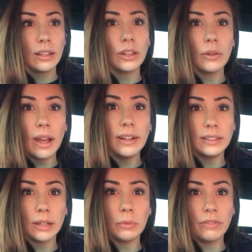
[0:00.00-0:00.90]
you
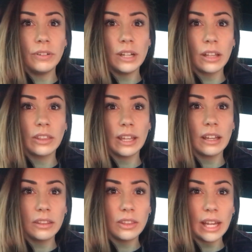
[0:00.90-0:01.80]
end up with
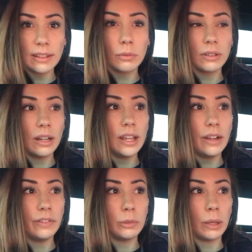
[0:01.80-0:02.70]
nothing, and that's what leaves